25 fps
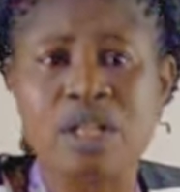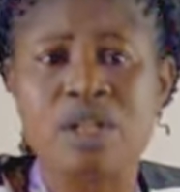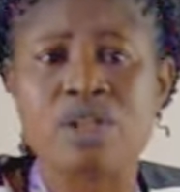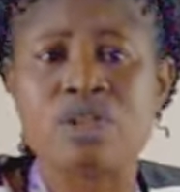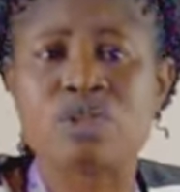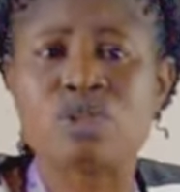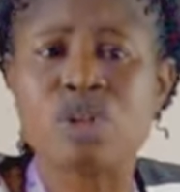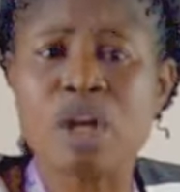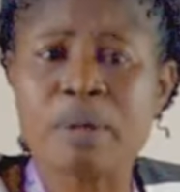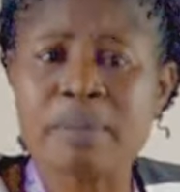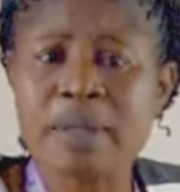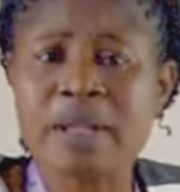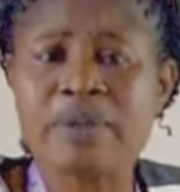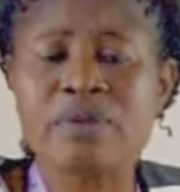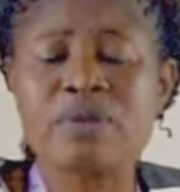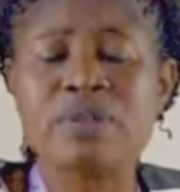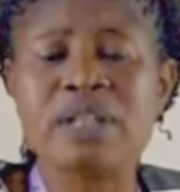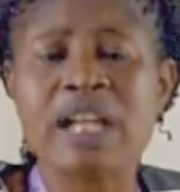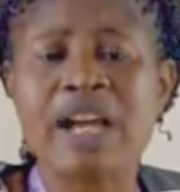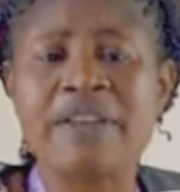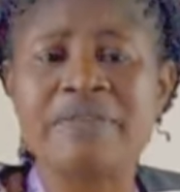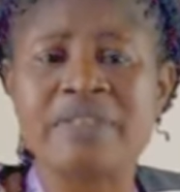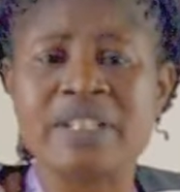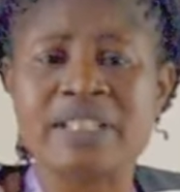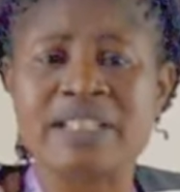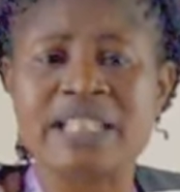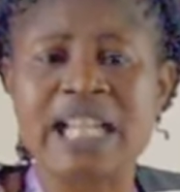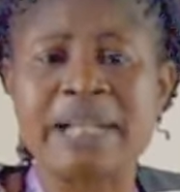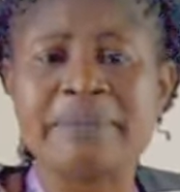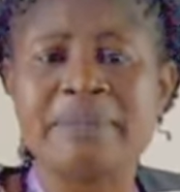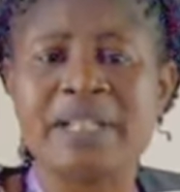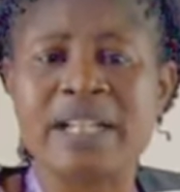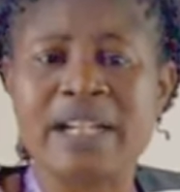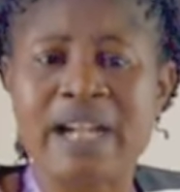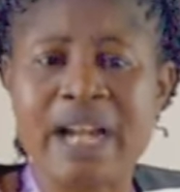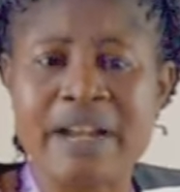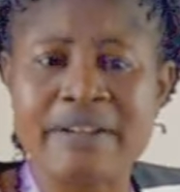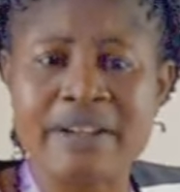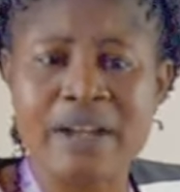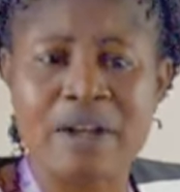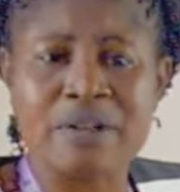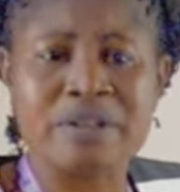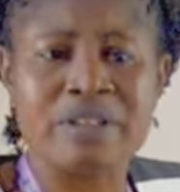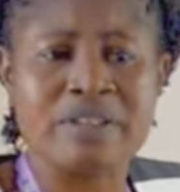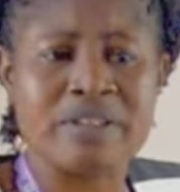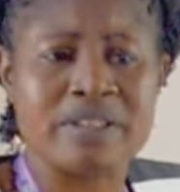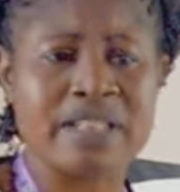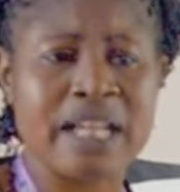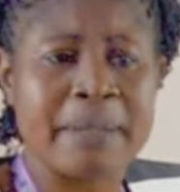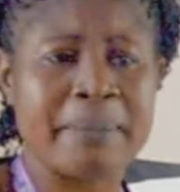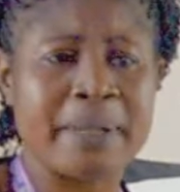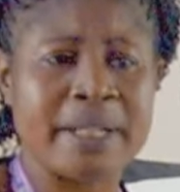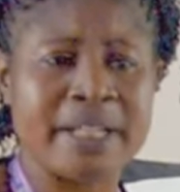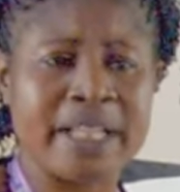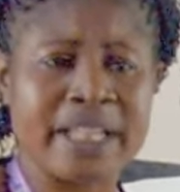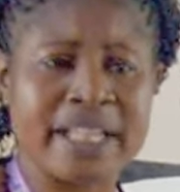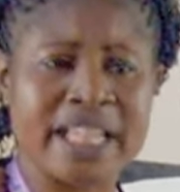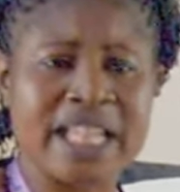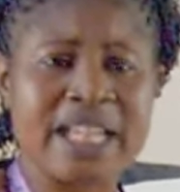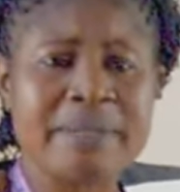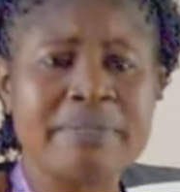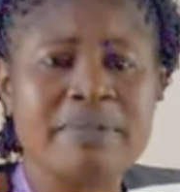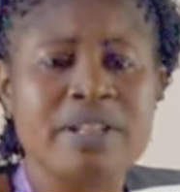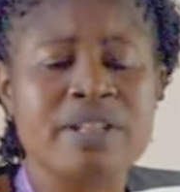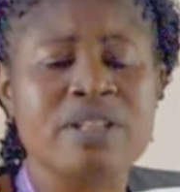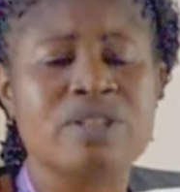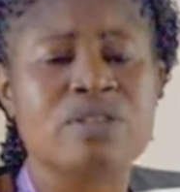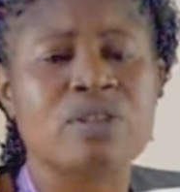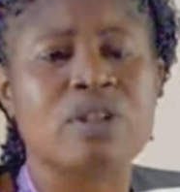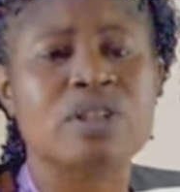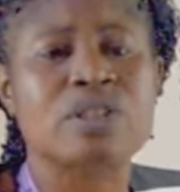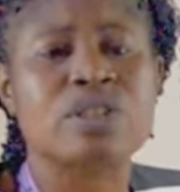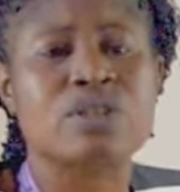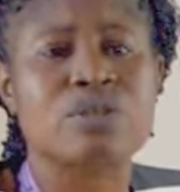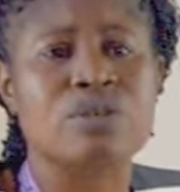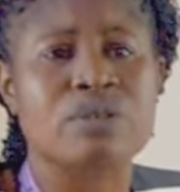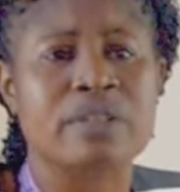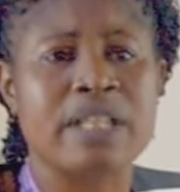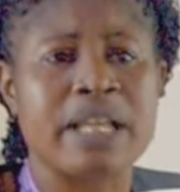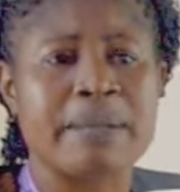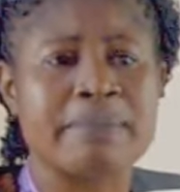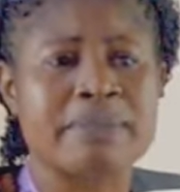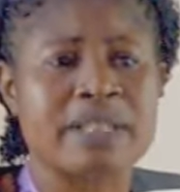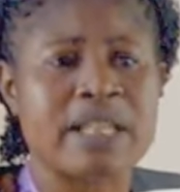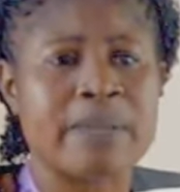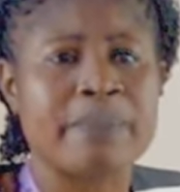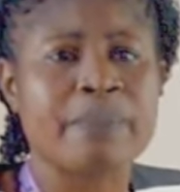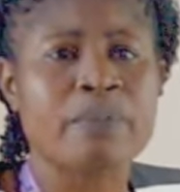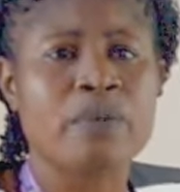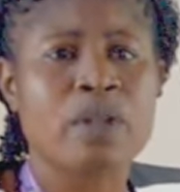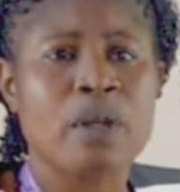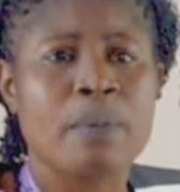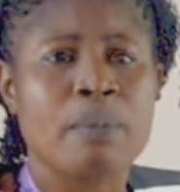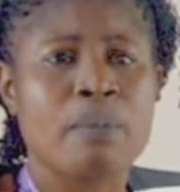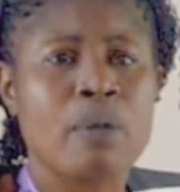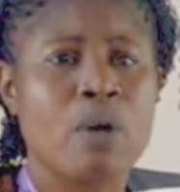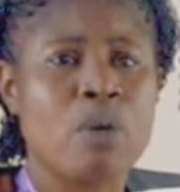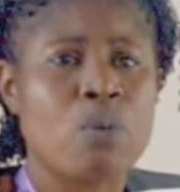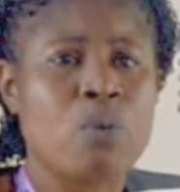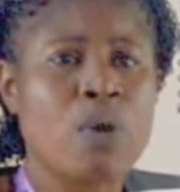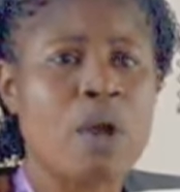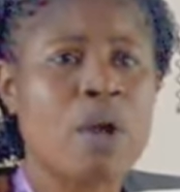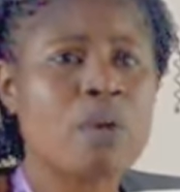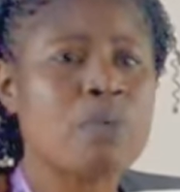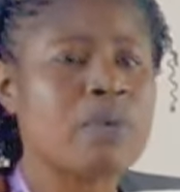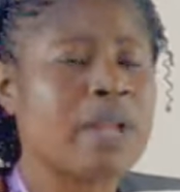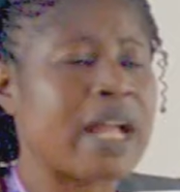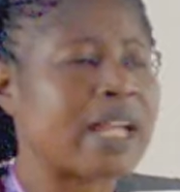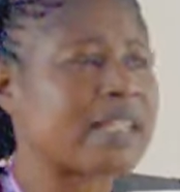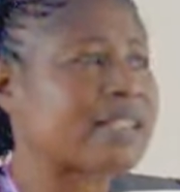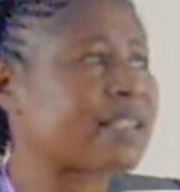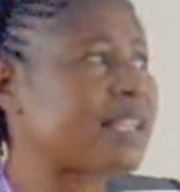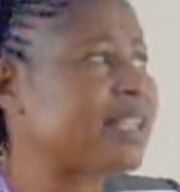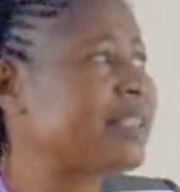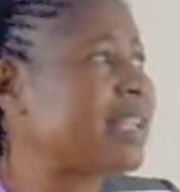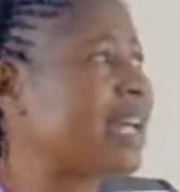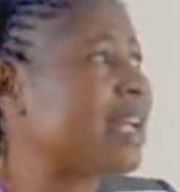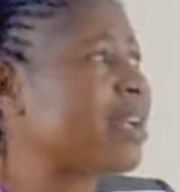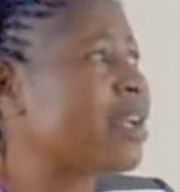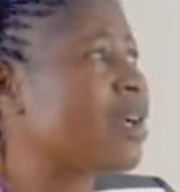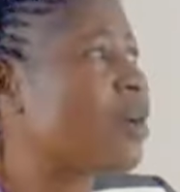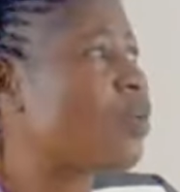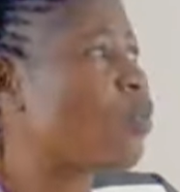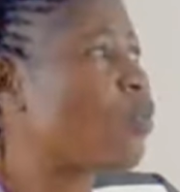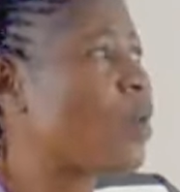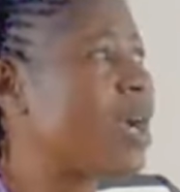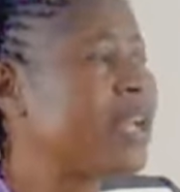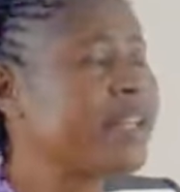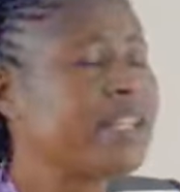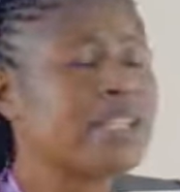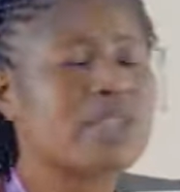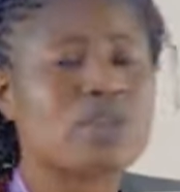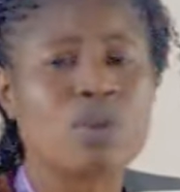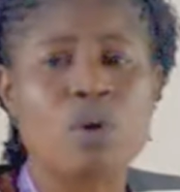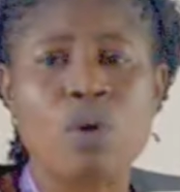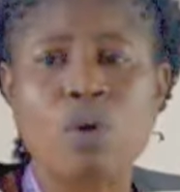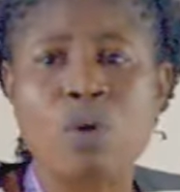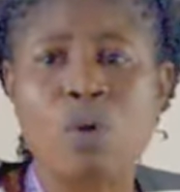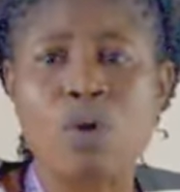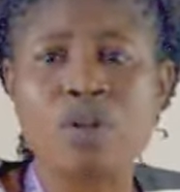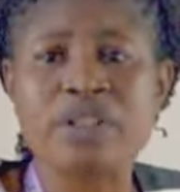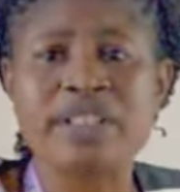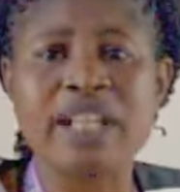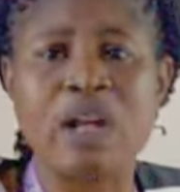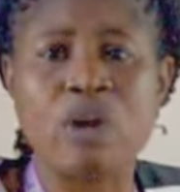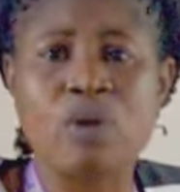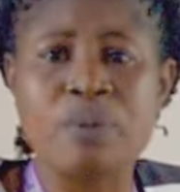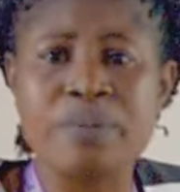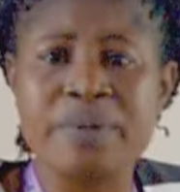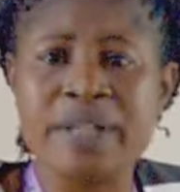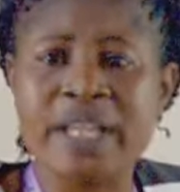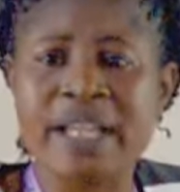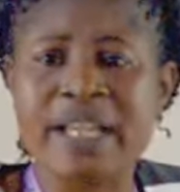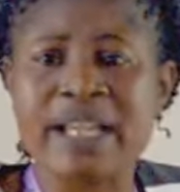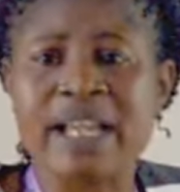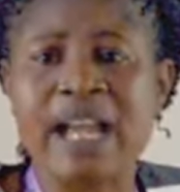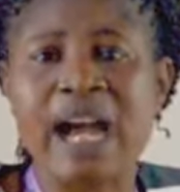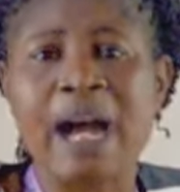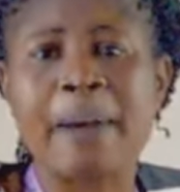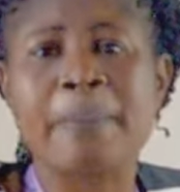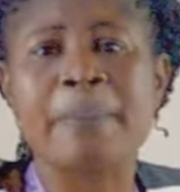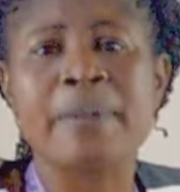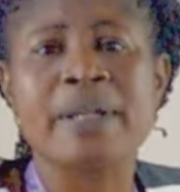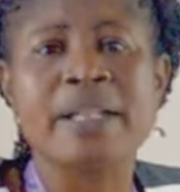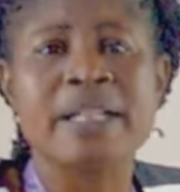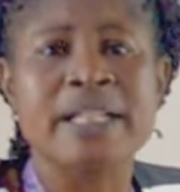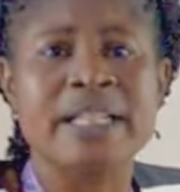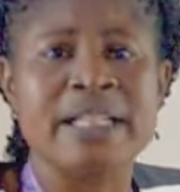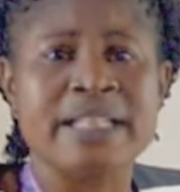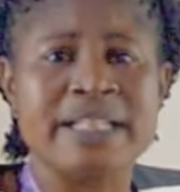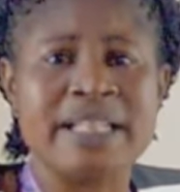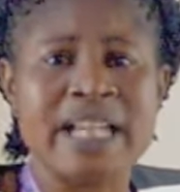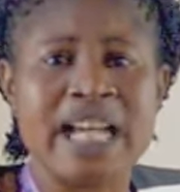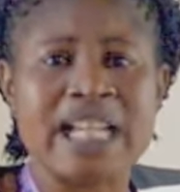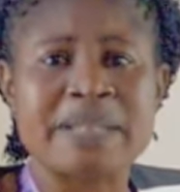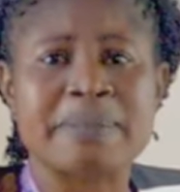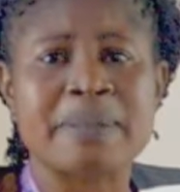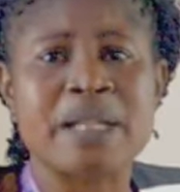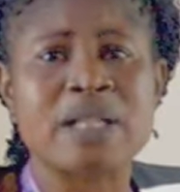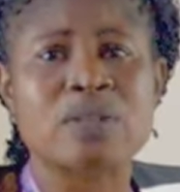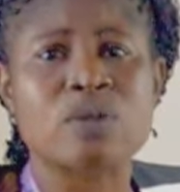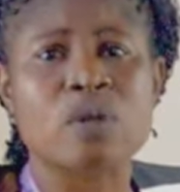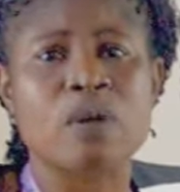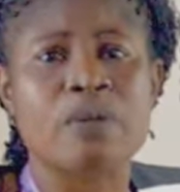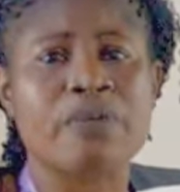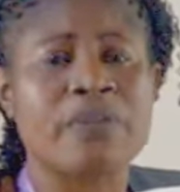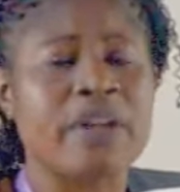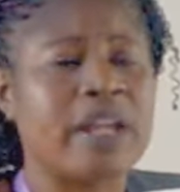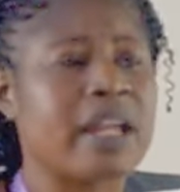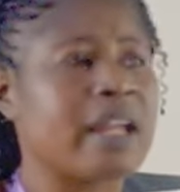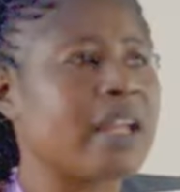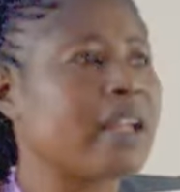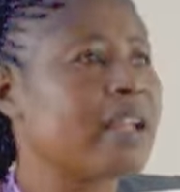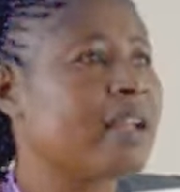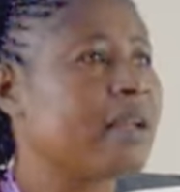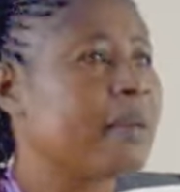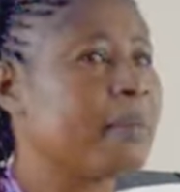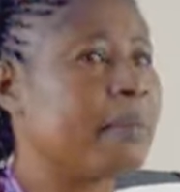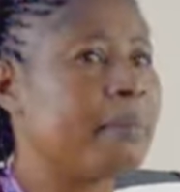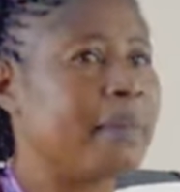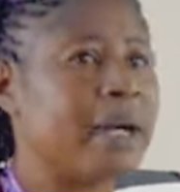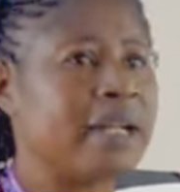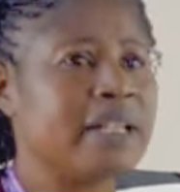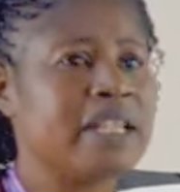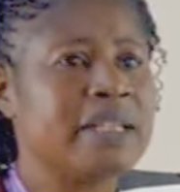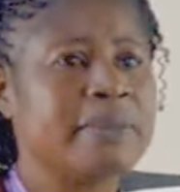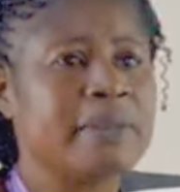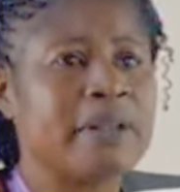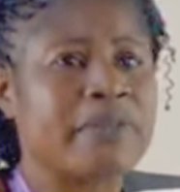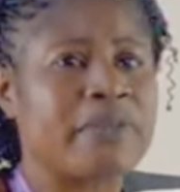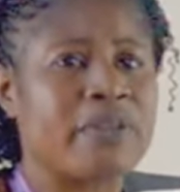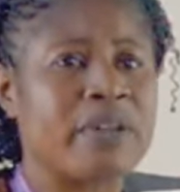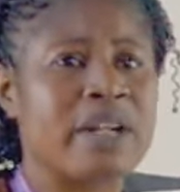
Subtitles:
Some even have the time they carry out the research, but they keep the results to themselves. But what we are saying that when this occurs, there will be a gap in the aspect of management.